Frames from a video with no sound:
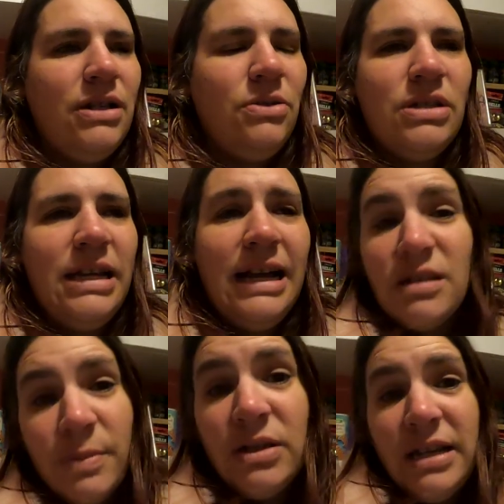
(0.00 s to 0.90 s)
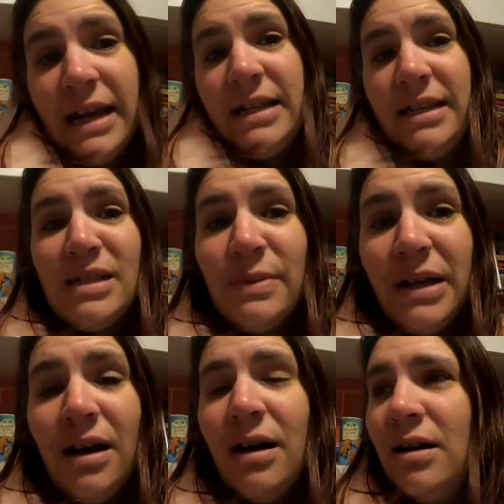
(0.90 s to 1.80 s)
and you'll see how spontaneous
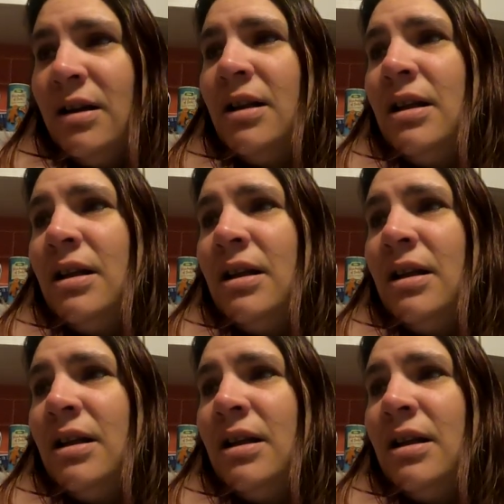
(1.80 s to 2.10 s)
we are.